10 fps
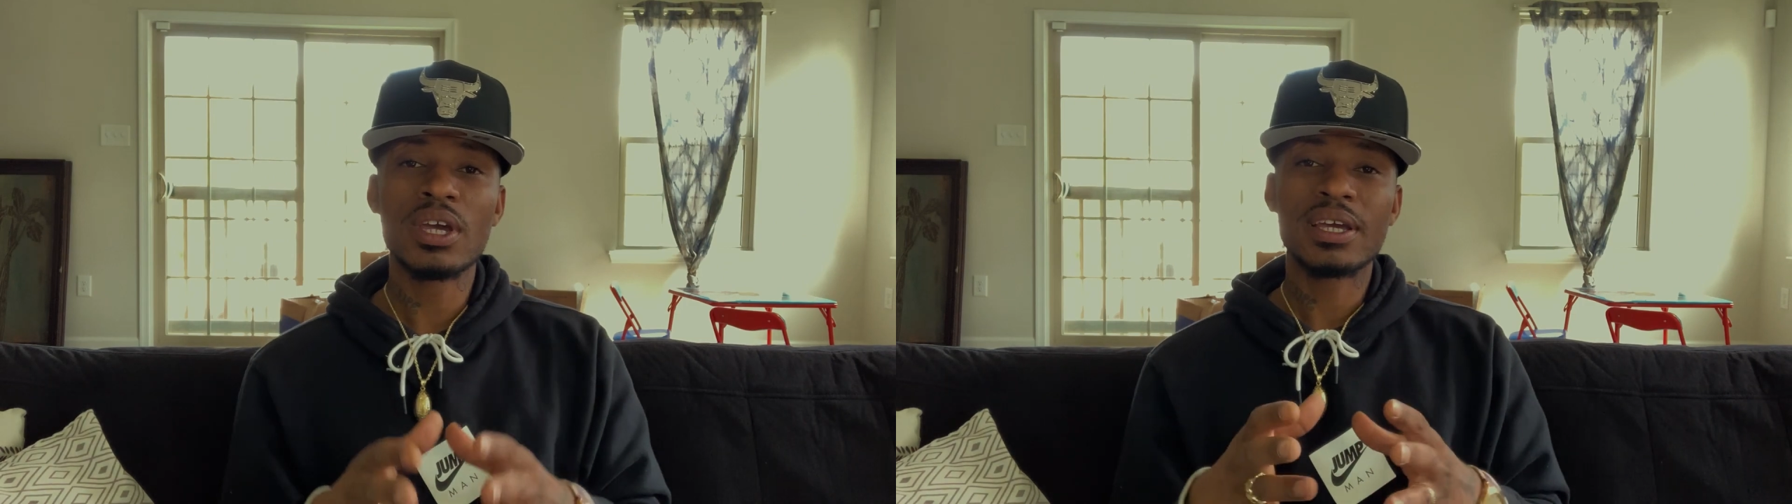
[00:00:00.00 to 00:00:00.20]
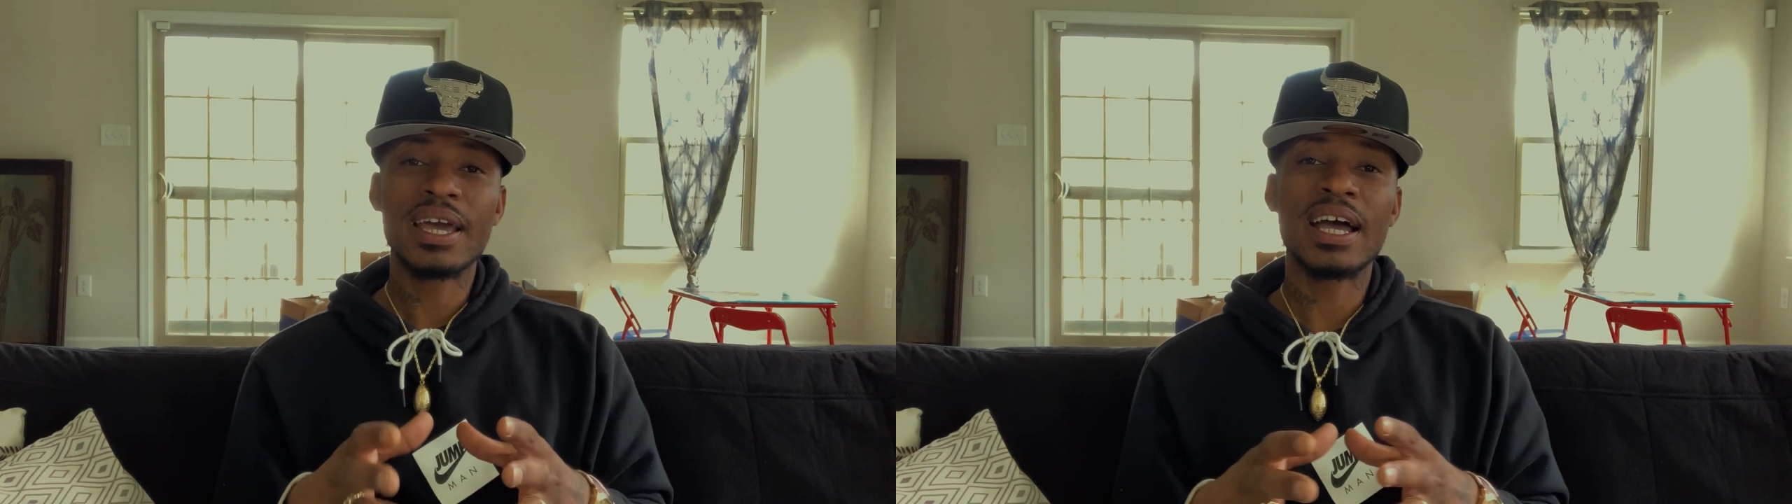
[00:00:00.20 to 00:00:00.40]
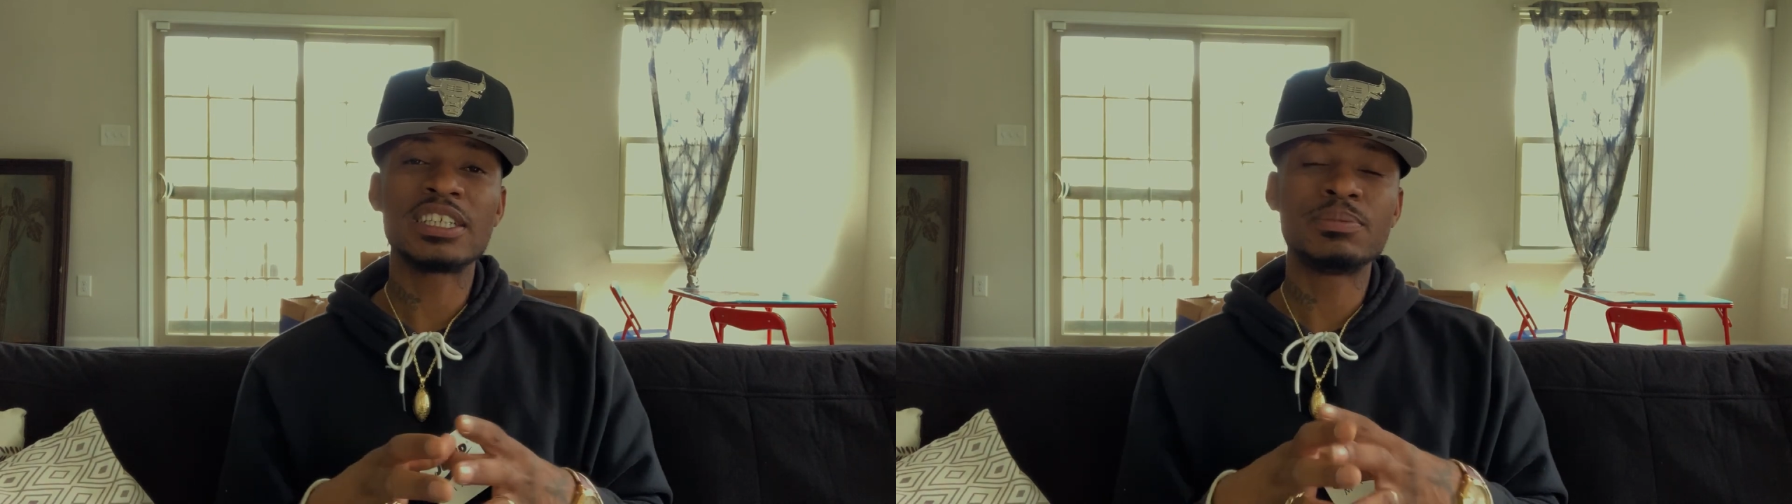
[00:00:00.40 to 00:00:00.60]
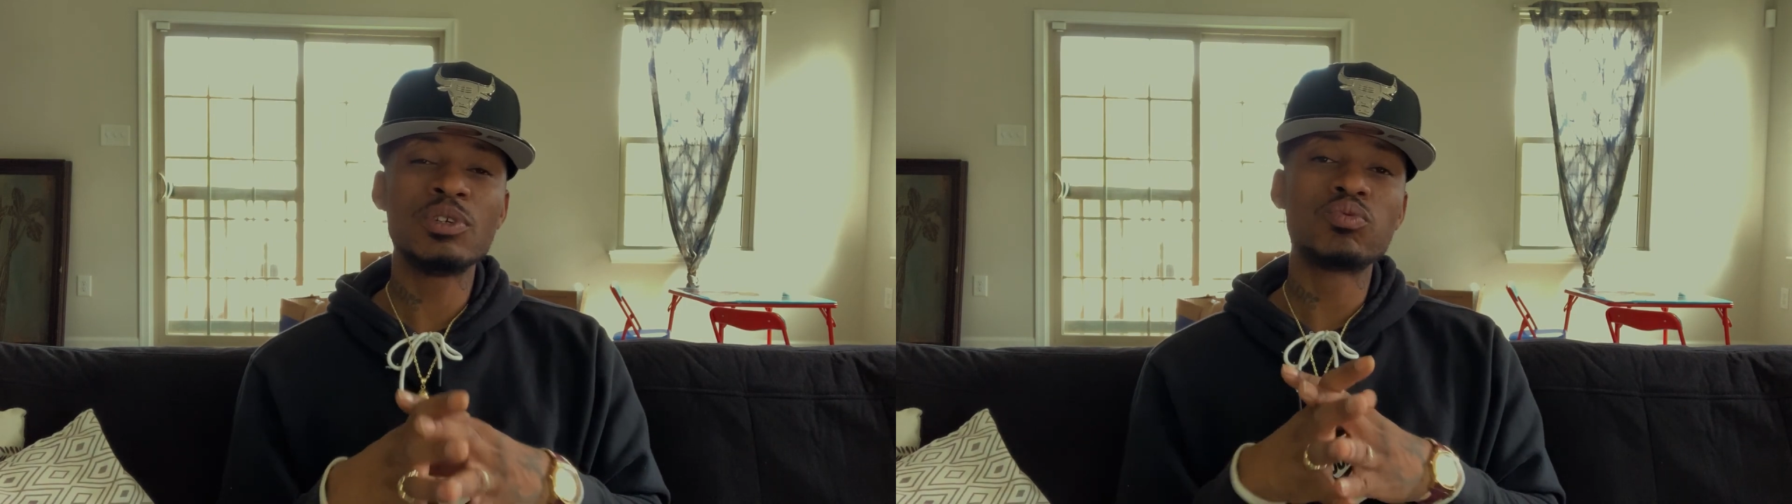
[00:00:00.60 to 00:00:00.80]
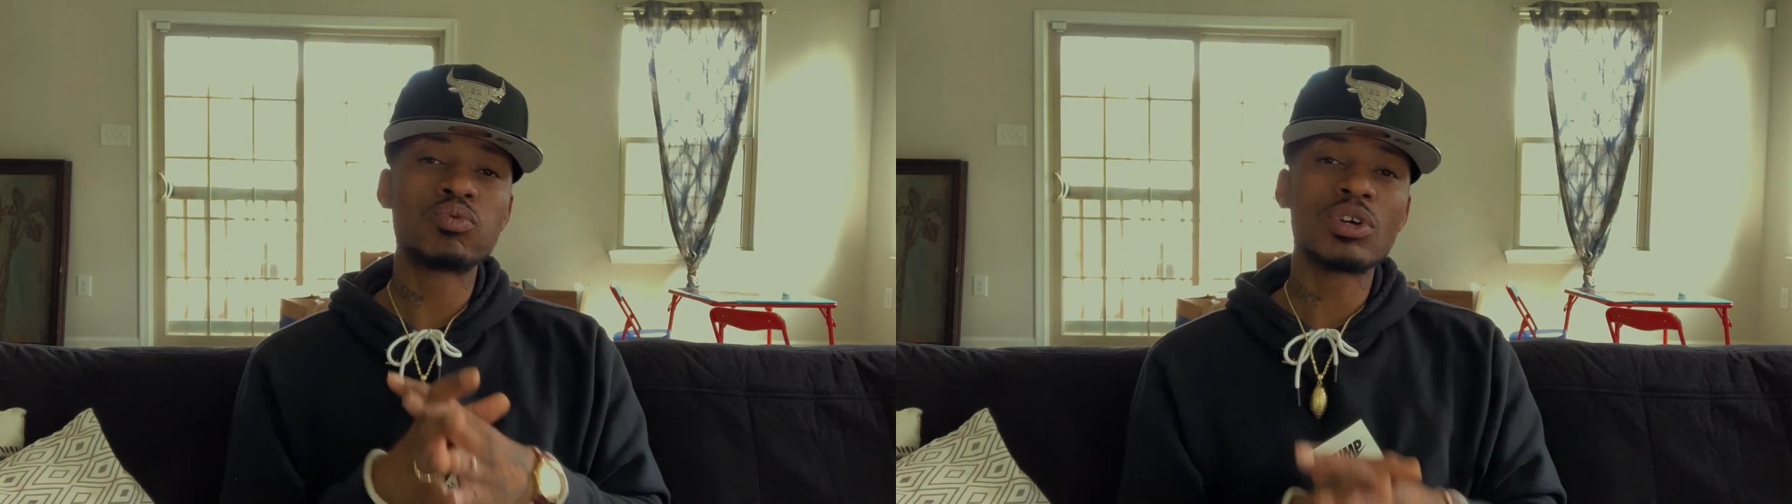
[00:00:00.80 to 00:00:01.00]
Guys,
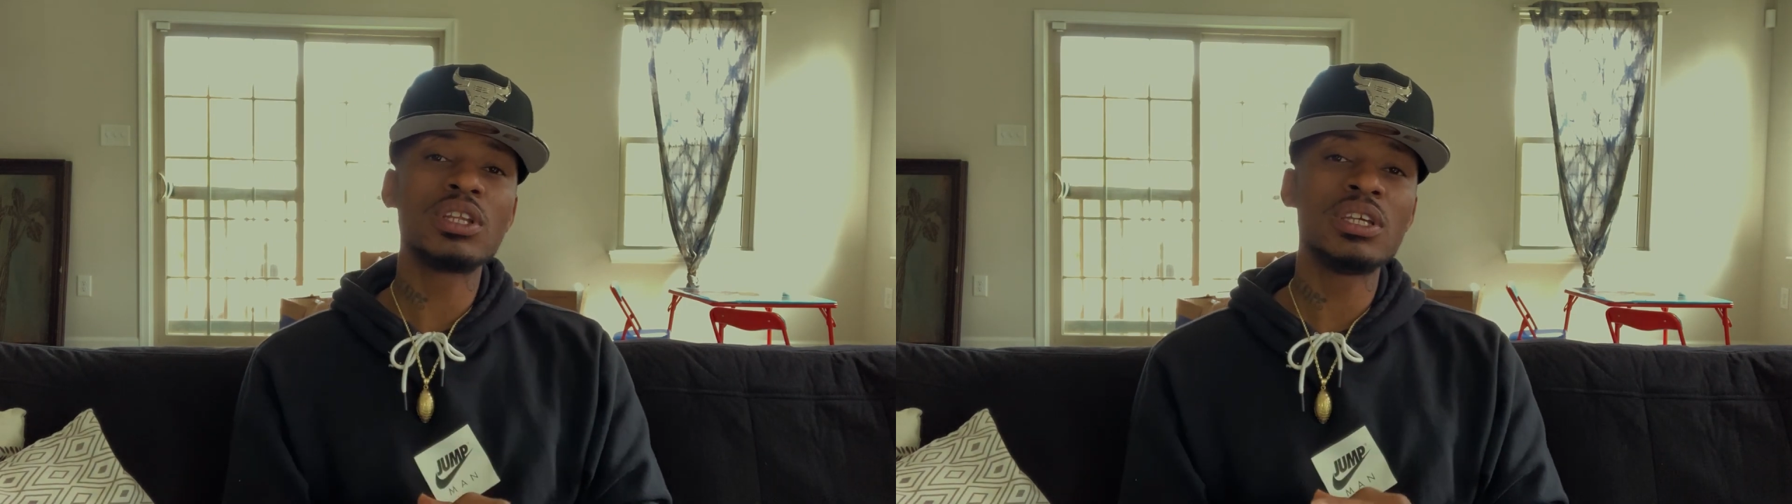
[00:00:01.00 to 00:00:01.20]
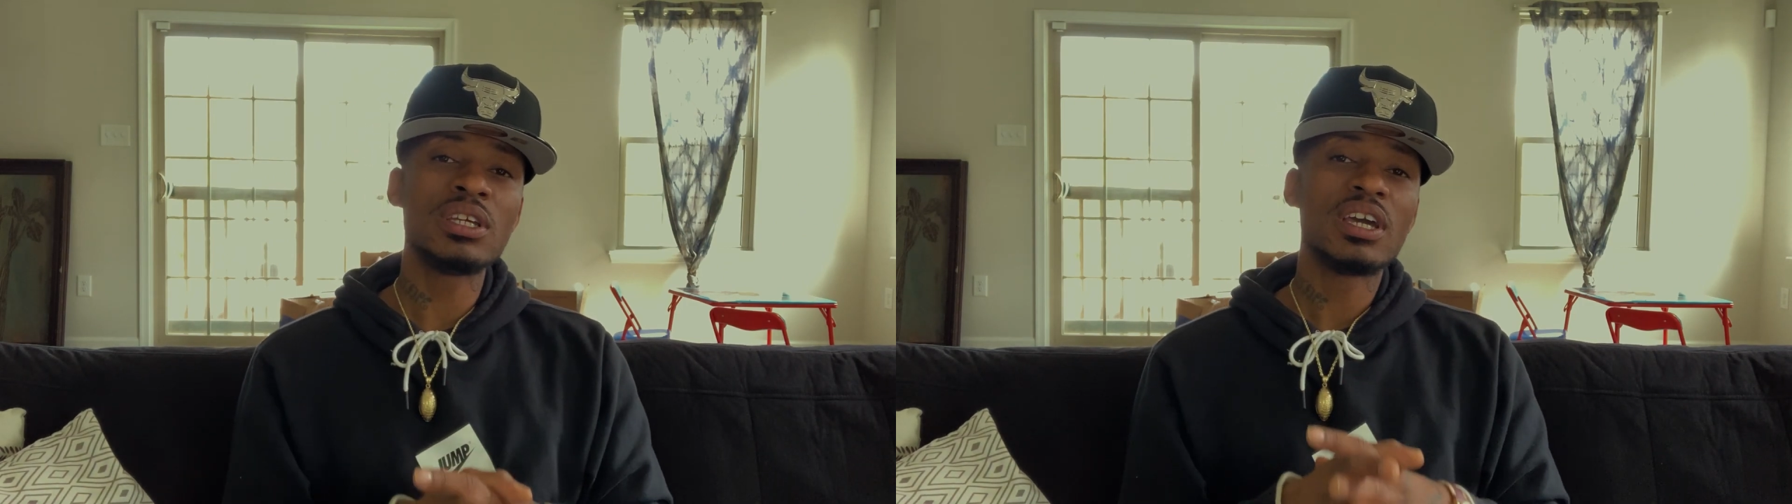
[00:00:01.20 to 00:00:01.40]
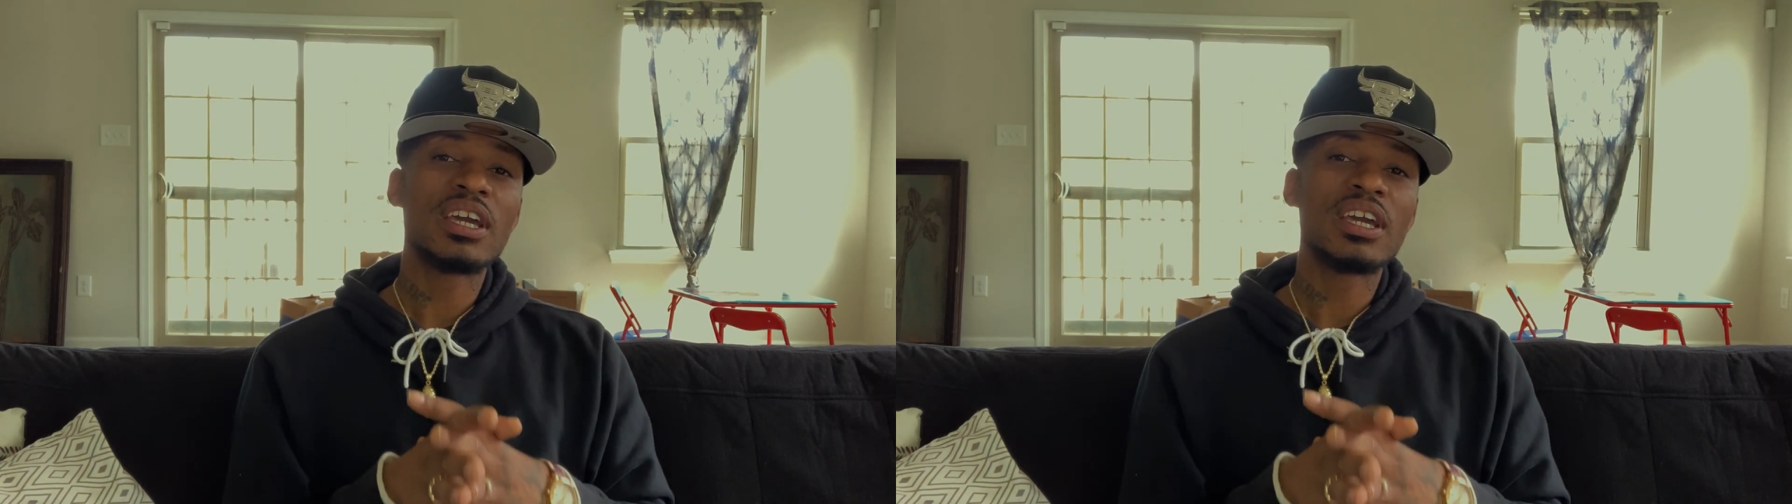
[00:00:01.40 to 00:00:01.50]
be really